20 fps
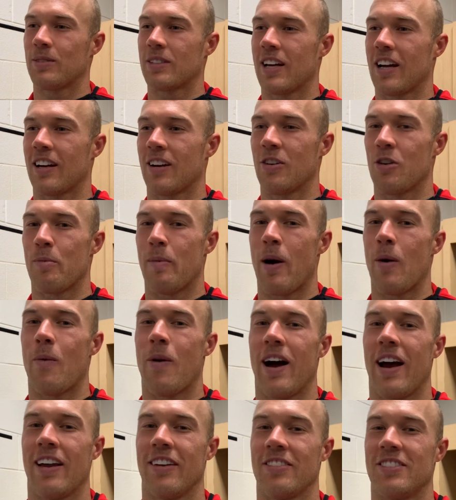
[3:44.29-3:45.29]
got to go to my
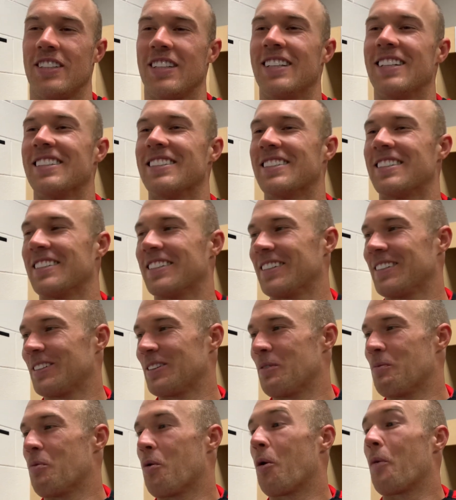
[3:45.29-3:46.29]
wife. She does the
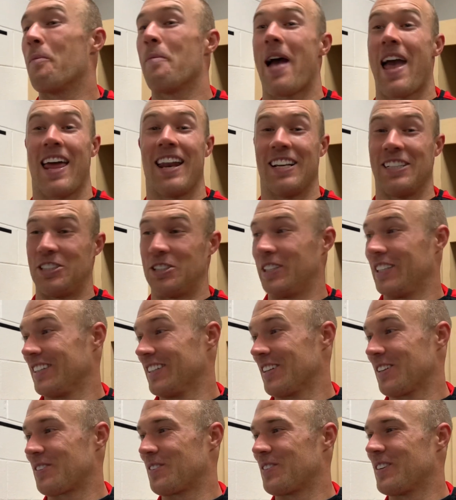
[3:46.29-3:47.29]
more managing
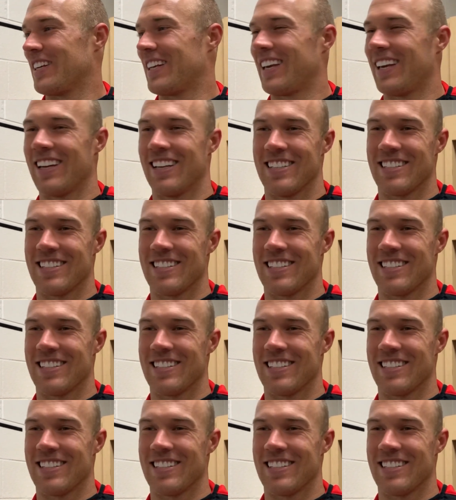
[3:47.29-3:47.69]
the 3 kids.